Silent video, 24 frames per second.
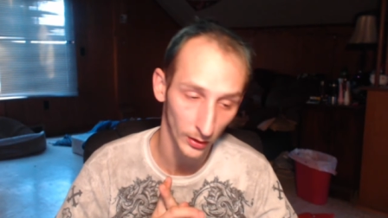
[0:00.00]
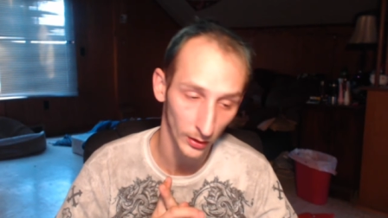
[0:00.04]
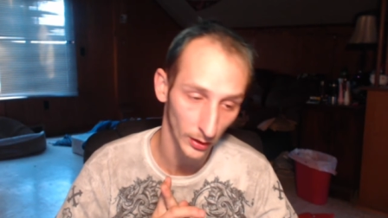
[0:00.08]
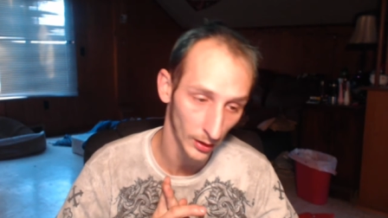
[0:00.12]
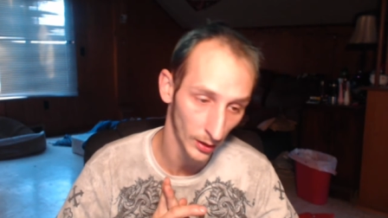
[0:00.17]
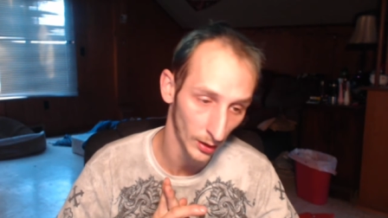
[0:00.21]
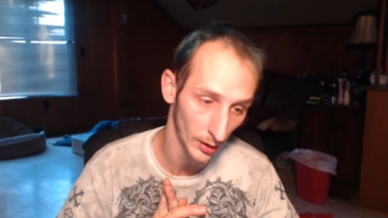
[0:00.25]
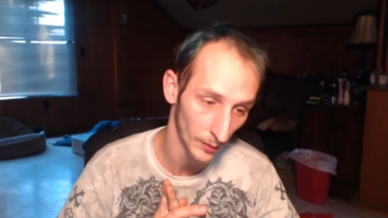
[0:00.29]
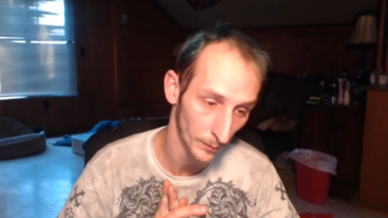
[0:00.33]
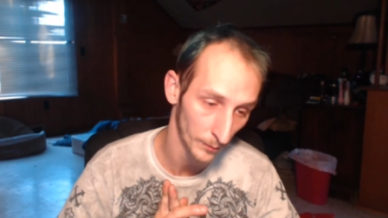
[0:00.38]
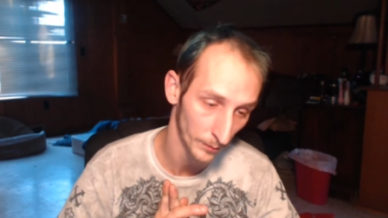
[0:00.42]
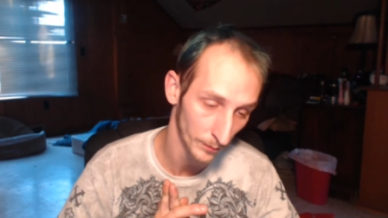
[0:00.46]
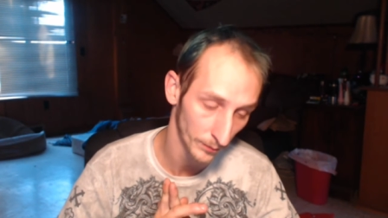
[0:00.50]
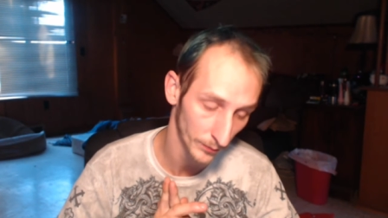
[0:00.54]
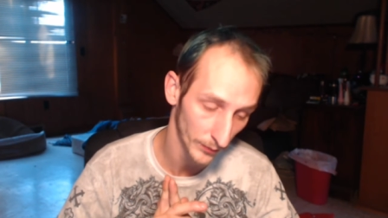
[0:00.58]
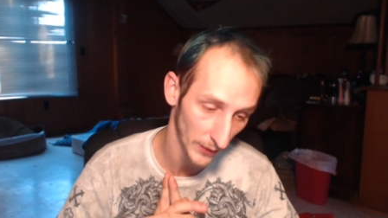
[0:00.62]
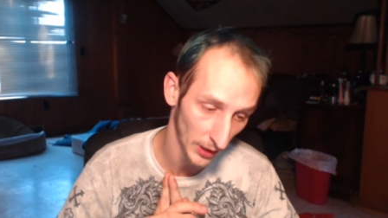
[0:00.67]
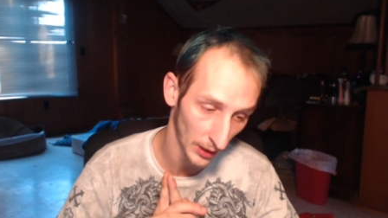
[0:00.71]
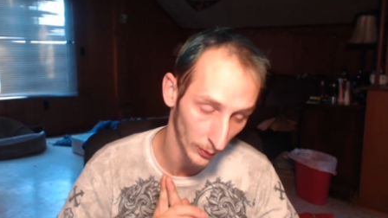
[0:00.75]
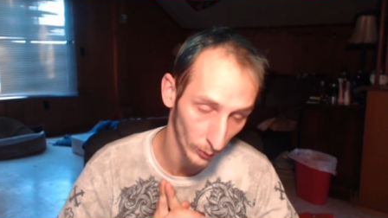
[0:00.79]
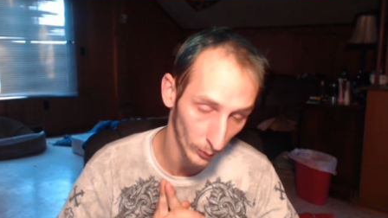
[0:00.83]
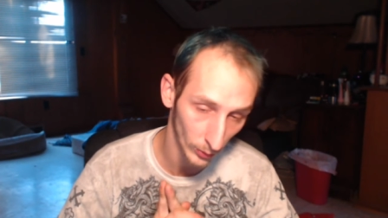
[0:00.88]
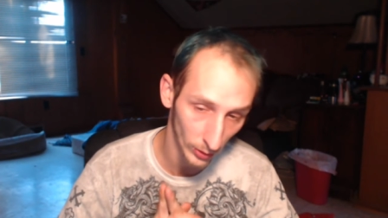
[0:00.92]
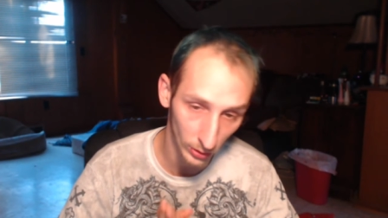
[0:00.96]
Um,
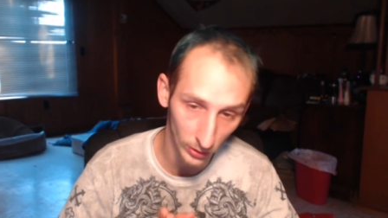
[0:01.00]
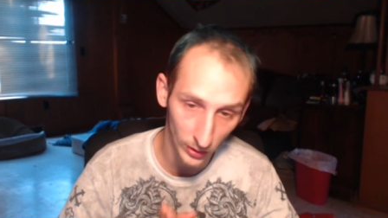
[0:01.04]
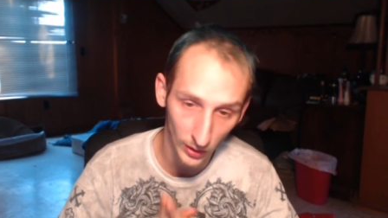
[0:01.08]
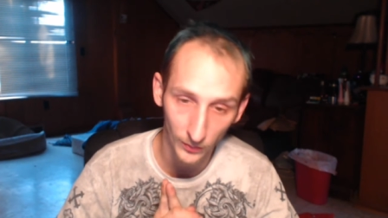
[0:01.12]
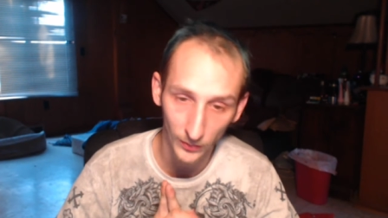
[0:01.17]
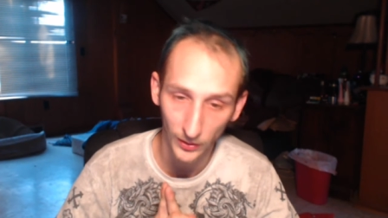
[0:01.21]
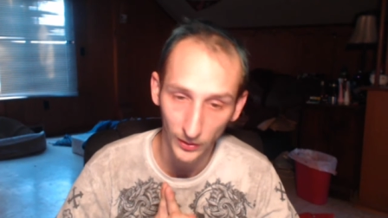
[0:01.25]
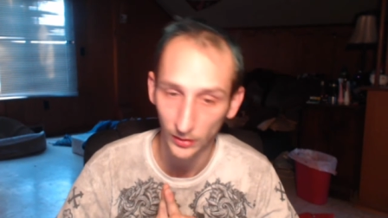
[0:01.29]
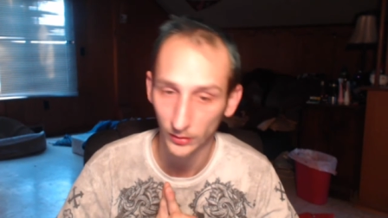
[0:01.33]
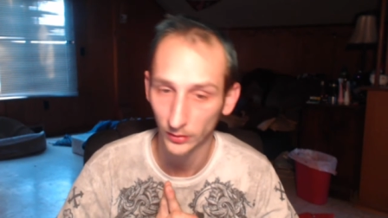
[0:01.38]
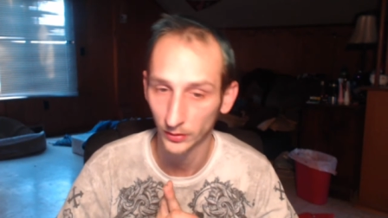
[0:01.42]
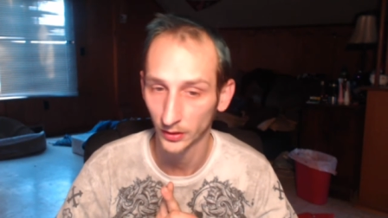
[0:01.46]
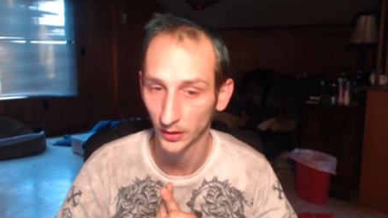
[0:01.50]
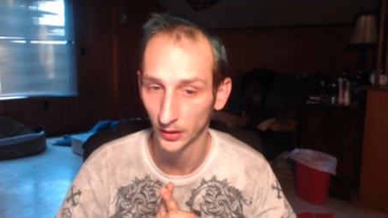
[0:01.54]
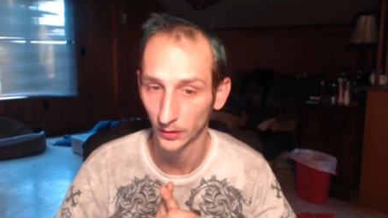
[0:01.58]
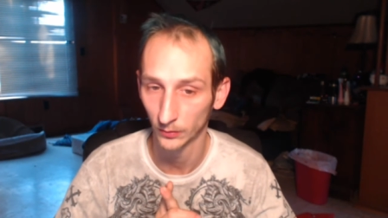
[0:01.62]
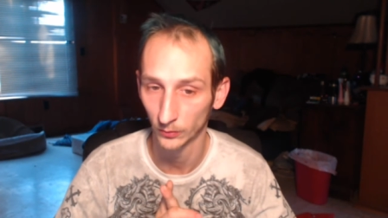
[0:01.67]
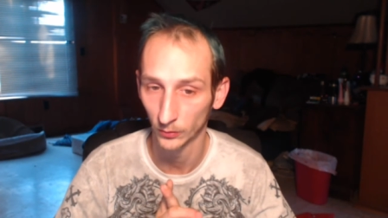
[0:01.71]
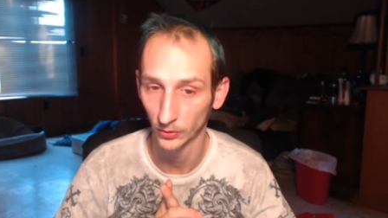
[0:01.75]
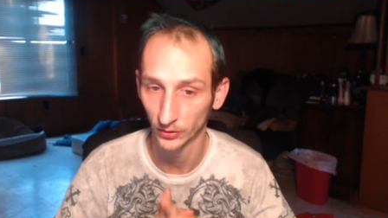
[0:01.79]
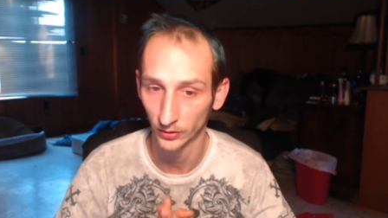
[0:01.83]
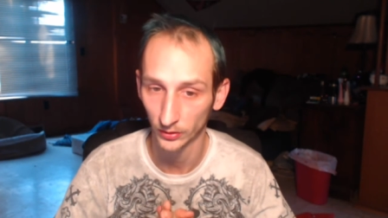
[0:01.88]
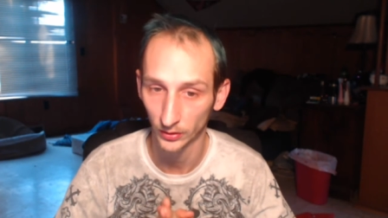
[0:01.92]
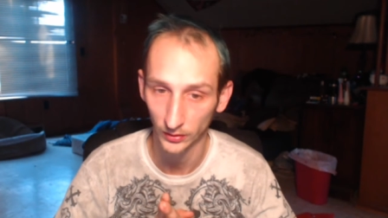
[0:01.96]
I will come out again
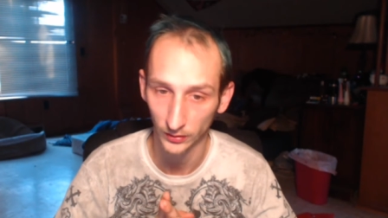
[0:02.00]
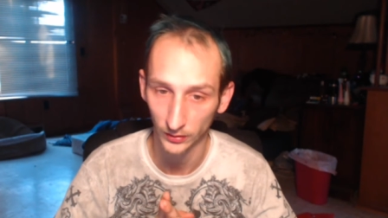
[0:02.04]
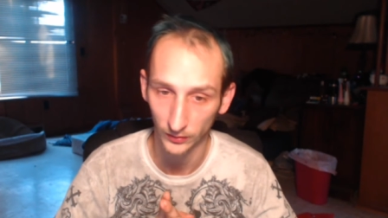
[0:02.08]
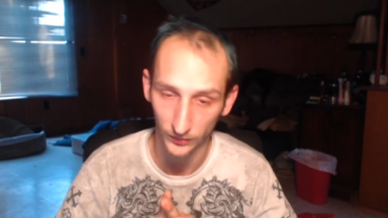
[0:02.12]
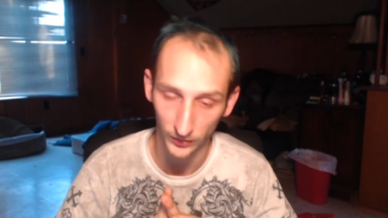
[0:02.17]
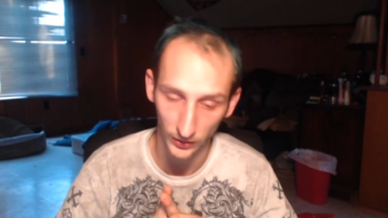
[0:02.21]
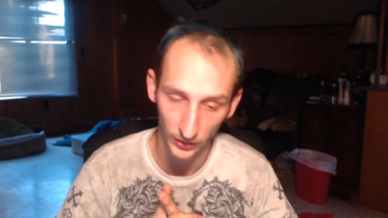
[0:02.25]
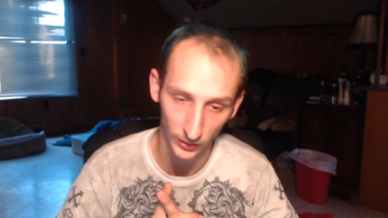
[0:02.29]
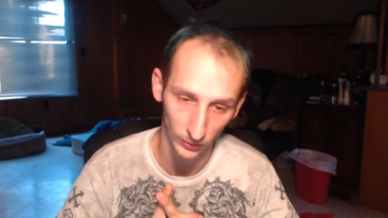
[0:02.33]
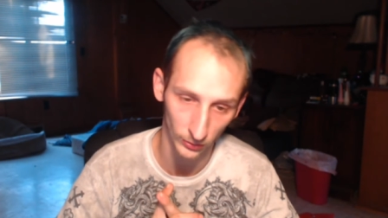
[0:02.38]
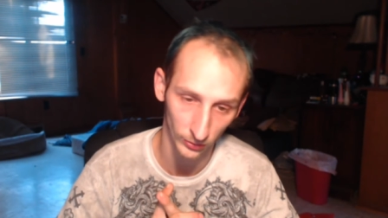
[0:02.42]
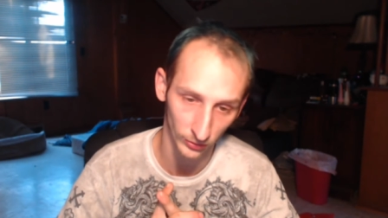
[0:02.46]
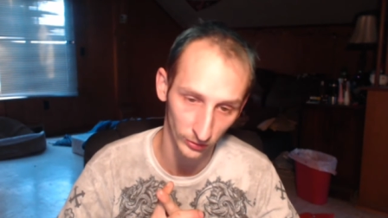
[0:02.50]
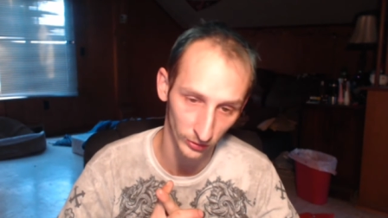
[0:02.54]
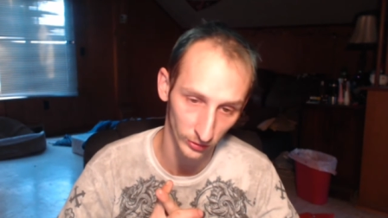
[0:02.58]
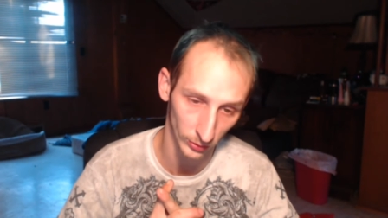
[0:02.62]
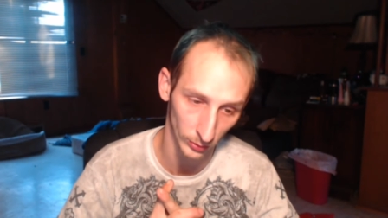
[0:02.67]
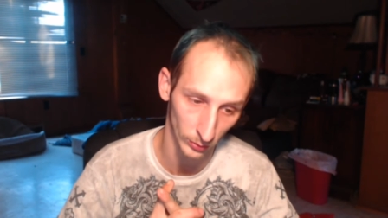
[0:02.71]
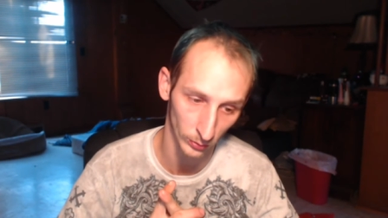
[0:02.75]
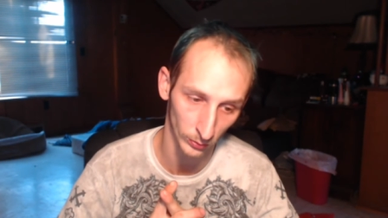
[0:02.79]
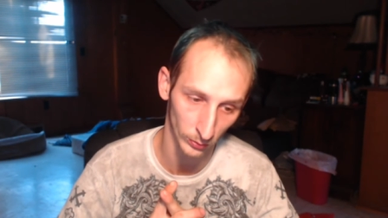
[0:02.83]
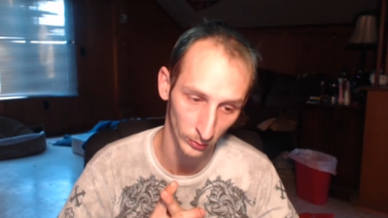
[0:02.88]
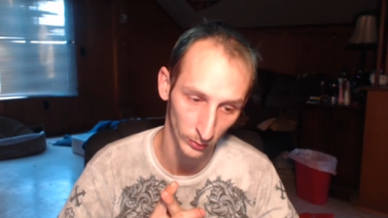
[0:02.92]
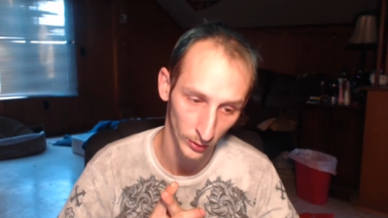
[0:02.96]
with another video
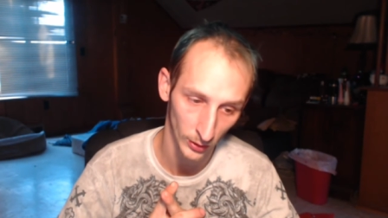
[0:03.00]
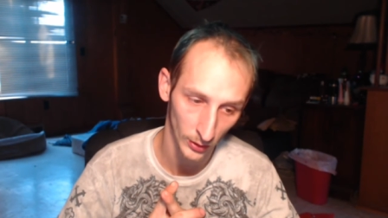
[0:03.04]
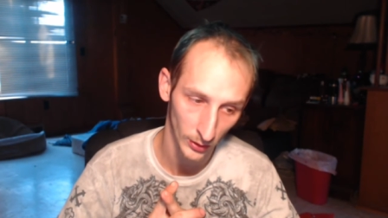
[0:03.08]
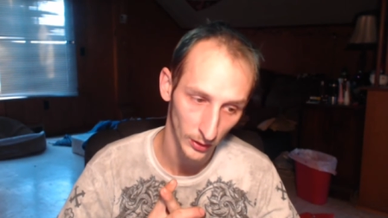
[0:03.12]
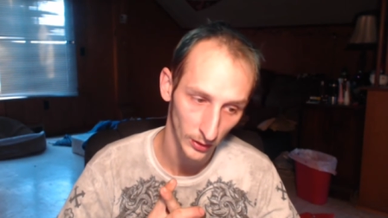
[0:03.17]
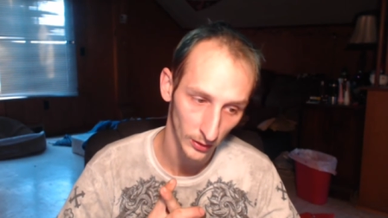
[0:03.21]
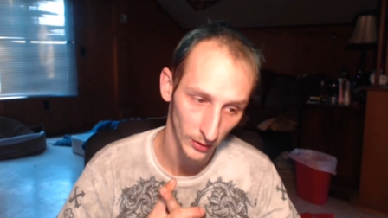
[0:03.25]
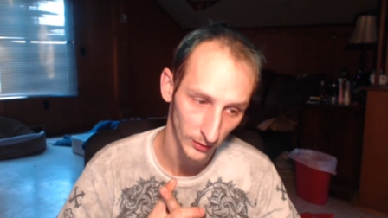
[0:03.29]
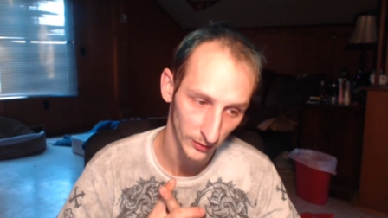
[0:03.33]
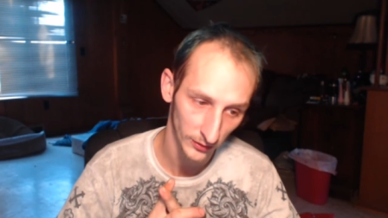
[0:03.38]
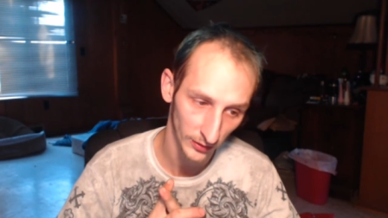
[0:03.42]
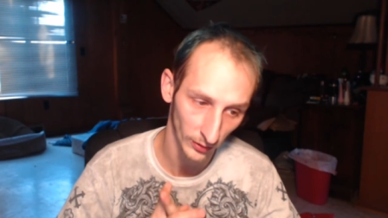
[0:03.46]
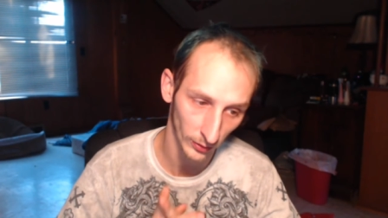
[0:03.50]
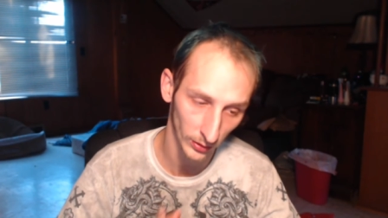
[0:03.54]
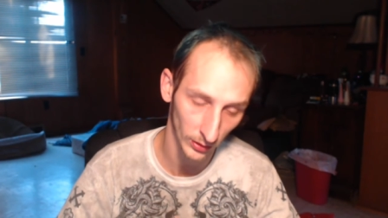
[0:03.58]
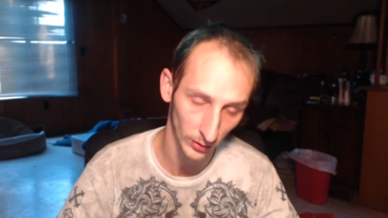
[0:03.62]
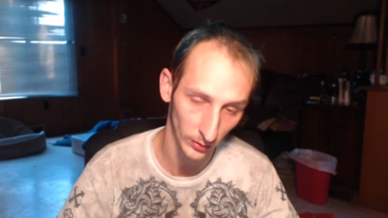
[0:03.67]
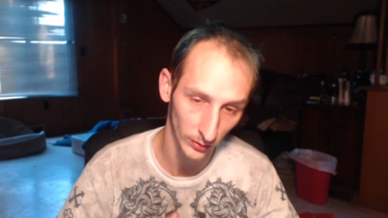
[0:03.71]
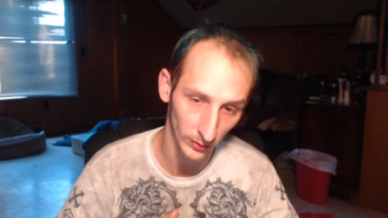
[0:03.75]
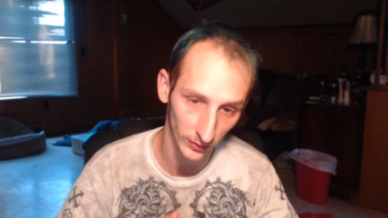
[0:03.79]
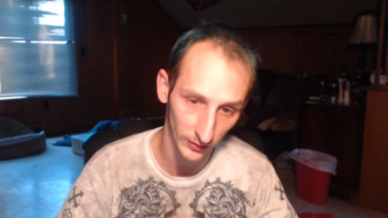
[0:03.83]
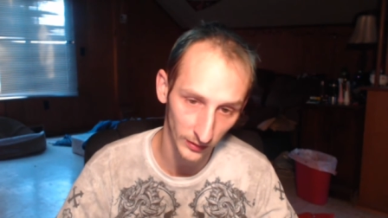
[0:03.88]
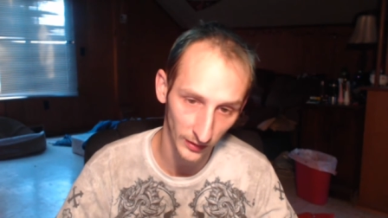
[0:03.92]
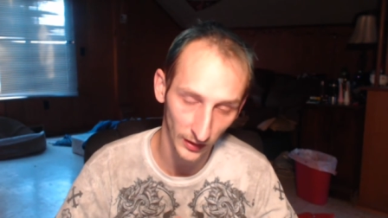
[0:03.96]
soon telling you
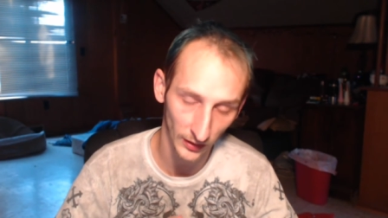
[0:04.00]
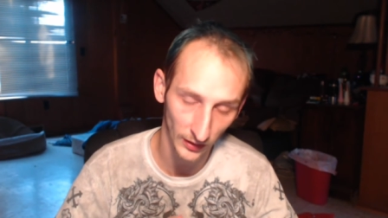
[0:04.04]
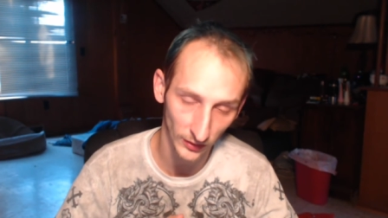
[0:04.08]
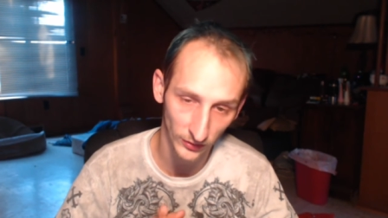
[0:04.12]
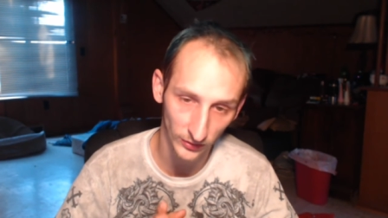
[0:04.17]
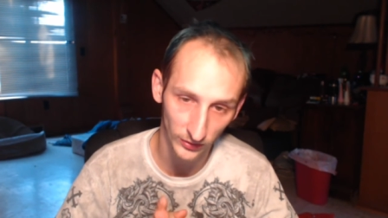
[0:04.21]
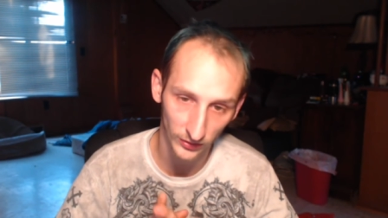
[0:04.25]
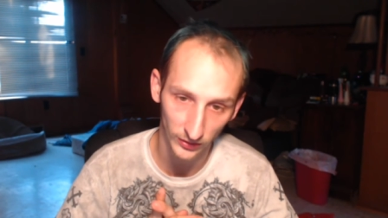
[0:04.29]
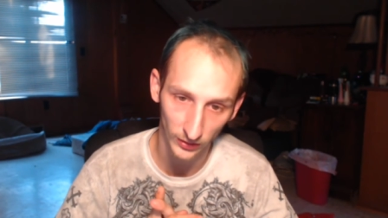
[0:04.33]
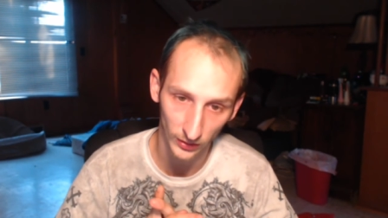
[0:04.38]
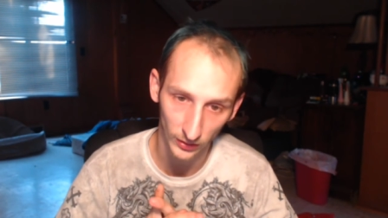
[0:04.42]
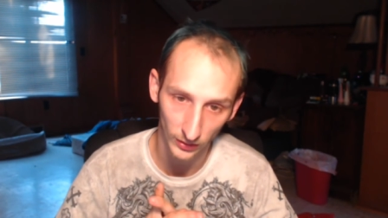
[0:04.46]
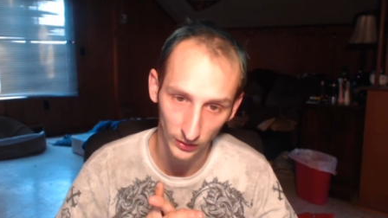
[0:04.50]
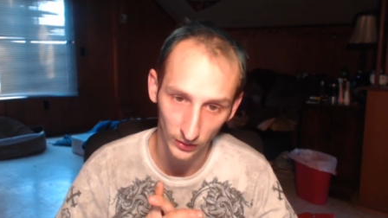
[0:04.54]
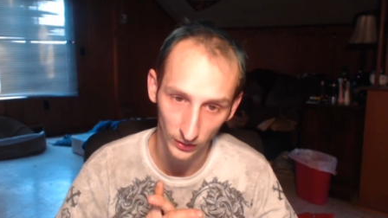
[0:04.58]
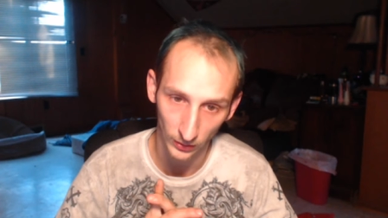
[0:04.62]
the dates uh,